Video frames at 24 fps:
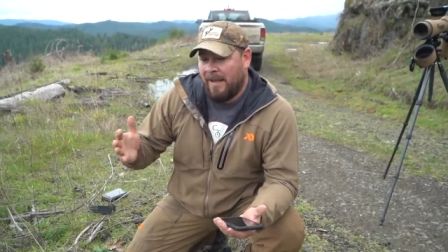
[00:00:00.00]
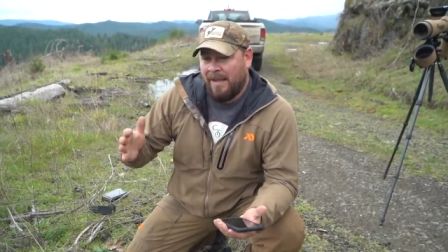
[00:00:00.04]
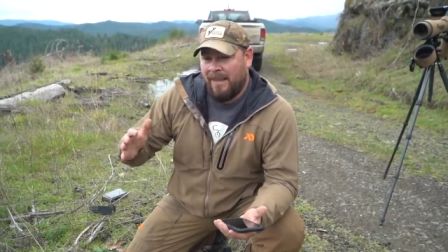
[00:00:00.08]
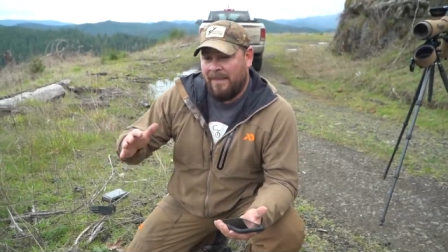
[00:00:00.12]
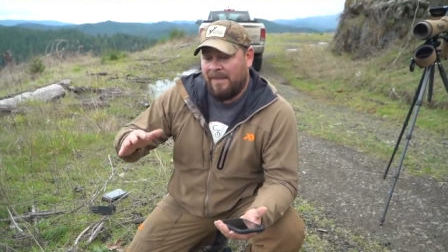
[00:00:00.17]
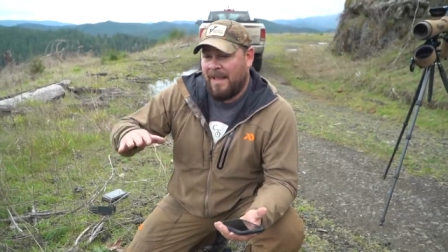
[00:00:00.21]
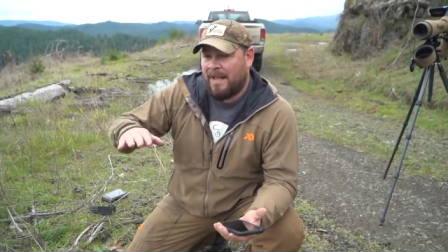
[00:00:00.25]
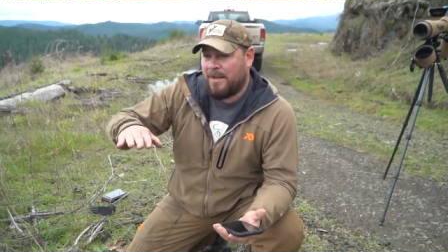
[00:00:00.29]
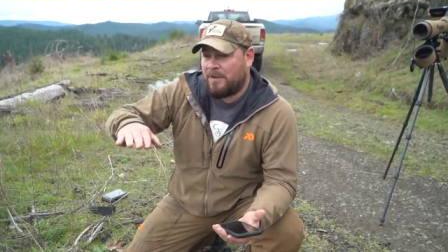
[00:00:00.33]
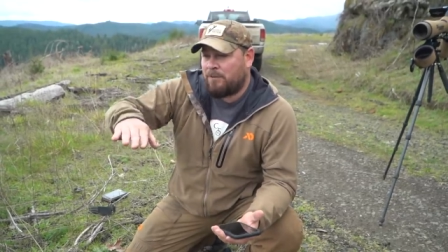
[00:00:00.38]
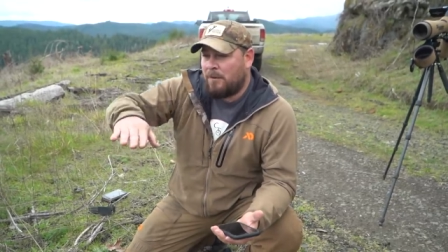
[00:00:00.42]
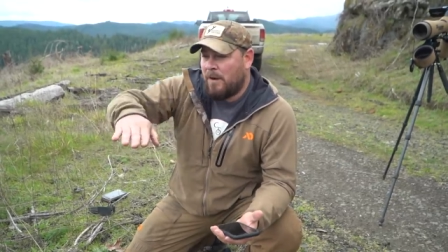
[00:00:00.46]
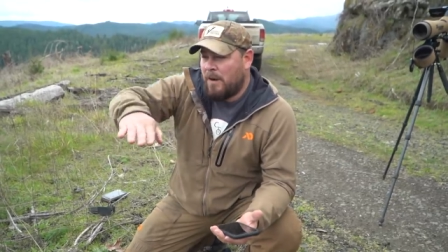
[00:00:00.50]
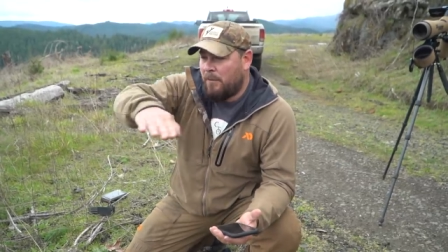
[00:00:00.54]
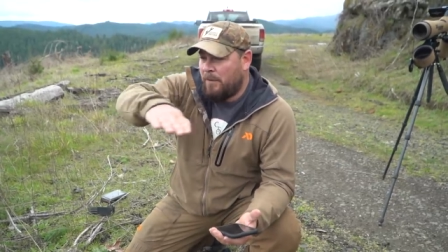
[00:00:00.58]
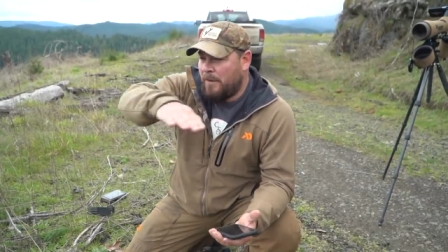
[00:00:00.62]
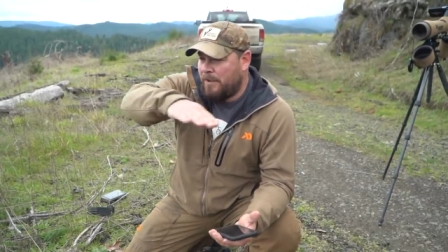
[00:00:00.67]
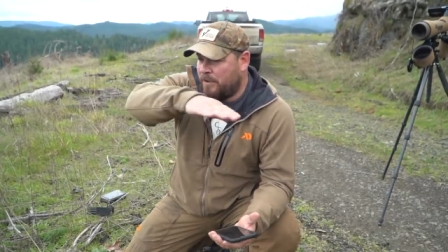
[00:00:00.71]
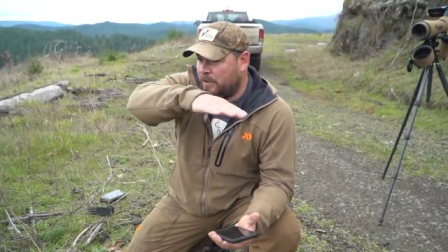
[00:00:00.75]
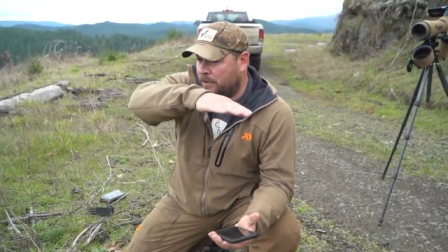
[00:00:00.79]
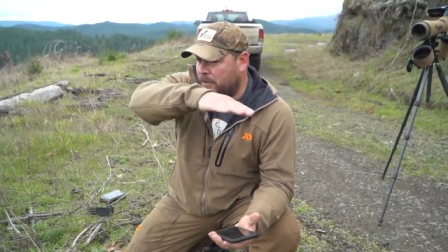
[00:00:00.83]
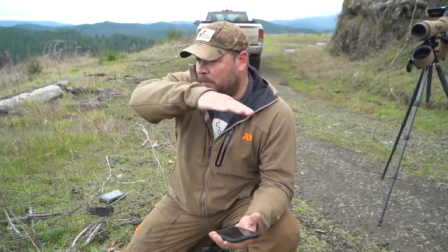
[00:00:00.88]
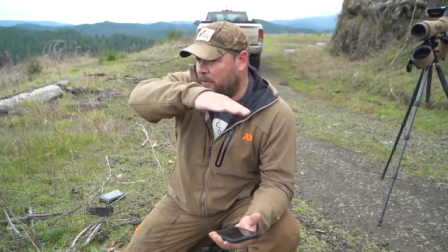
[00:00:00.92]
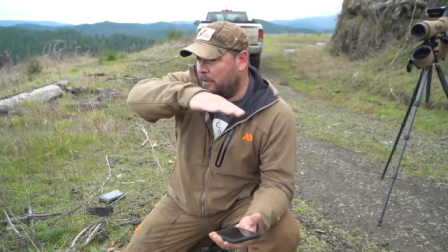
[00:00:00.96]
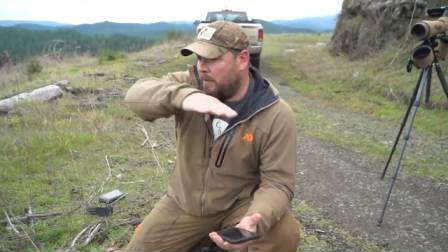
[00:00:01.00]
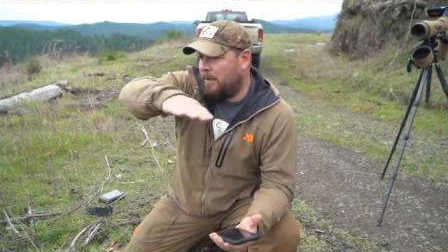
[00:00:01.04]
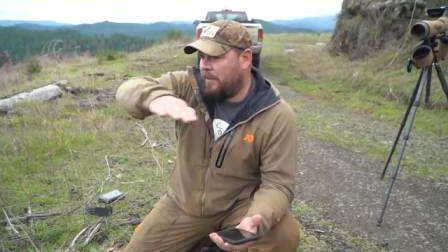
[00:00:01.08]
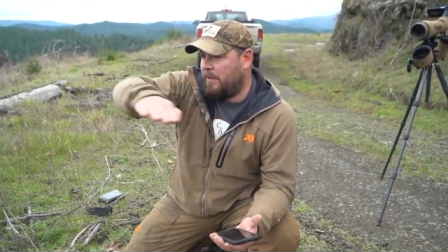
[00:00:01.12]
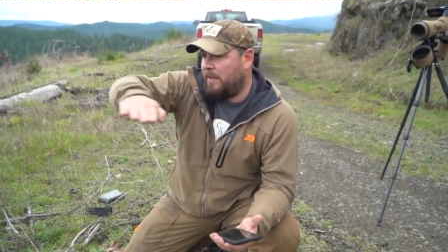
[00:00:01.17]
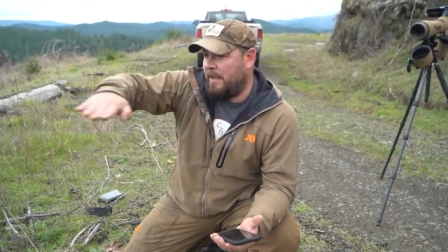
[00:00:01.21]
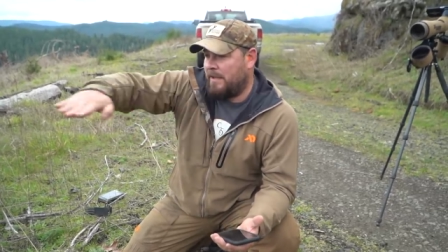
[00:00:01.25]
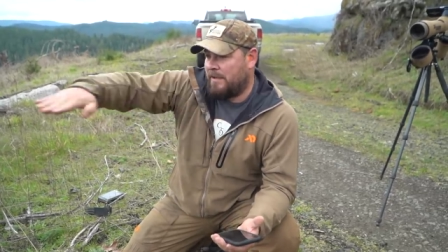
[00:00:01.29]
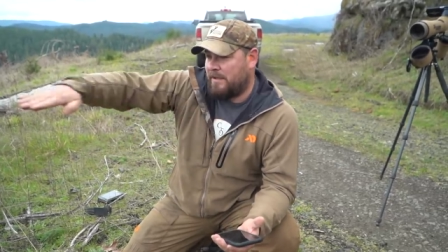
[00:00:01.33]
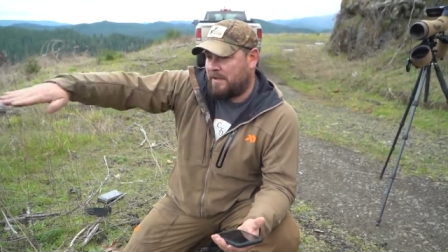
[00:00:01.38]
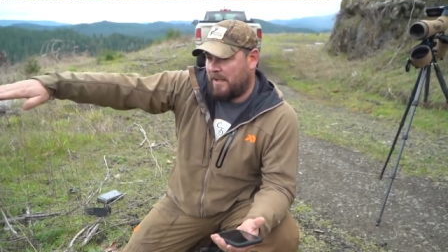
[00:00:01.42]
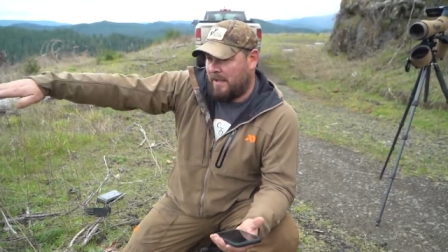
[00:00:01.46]
And that's why we do
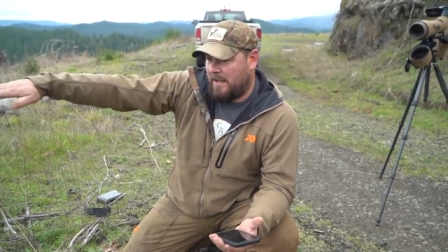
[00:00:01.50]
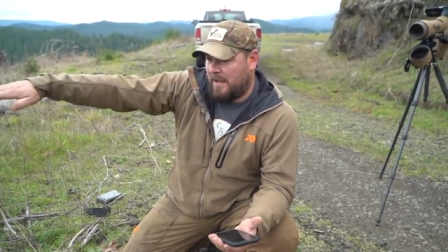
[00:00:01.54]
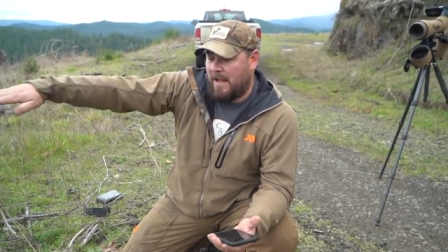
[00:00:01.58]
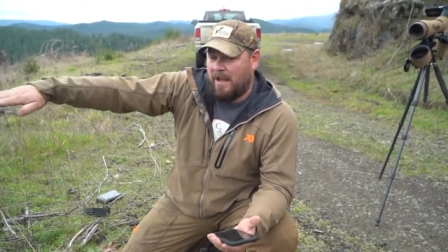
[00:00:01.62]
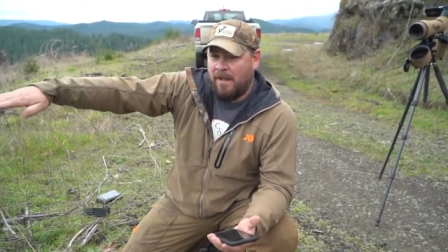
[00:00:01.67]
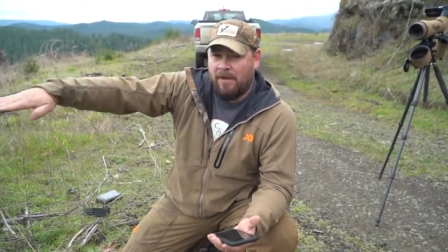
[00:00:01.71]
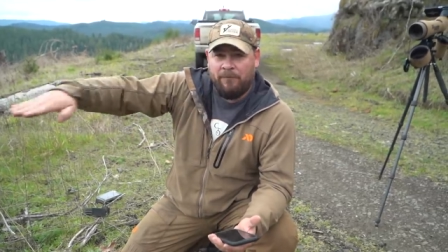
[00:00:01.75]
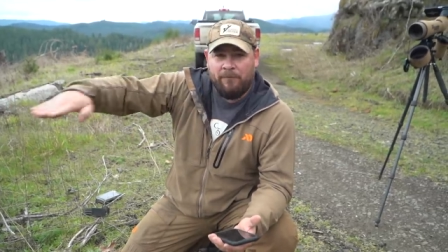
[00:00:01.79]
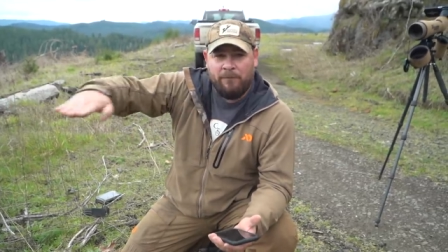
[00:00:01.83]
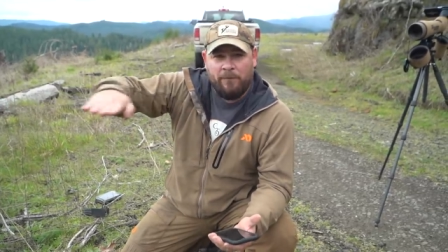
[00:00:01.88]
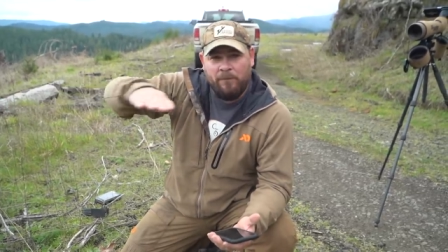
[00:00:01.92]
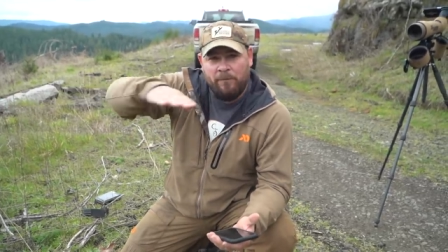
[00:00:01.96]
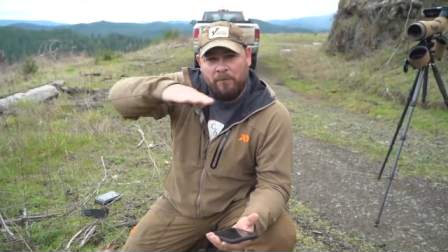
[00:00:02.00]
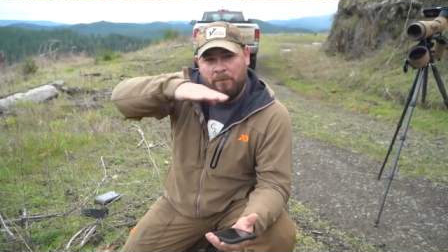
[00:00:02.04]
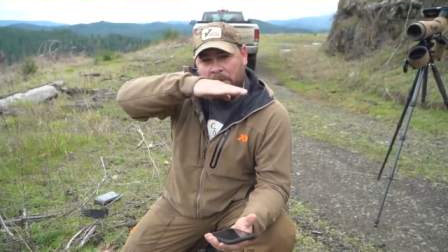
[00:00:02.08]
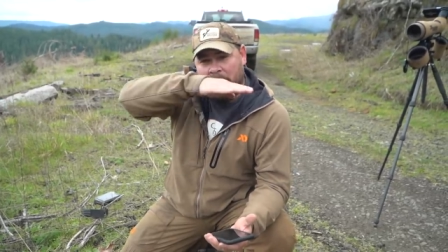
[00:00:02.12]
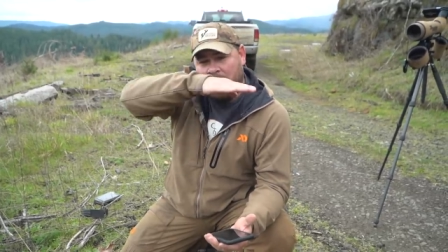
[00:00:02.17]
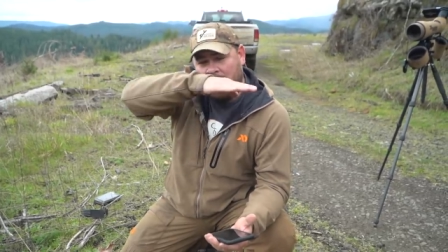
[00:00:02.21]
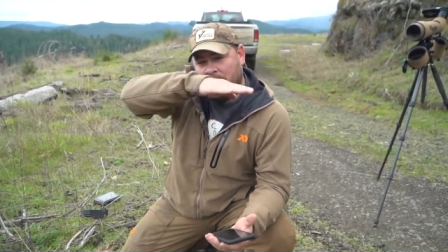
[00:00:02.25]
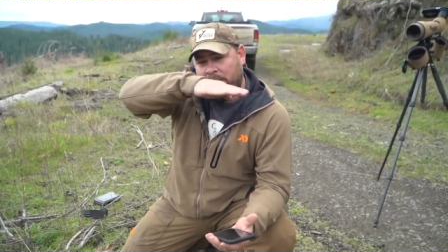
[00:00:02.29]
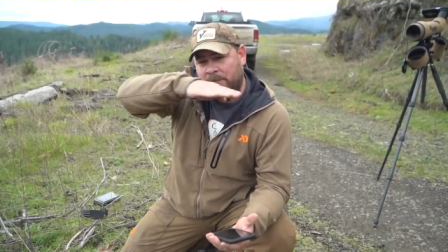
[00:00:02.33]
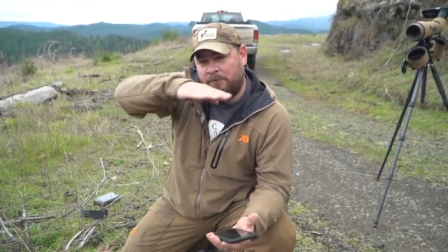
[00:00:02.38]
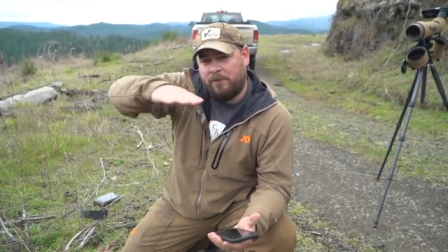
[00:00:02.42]
this that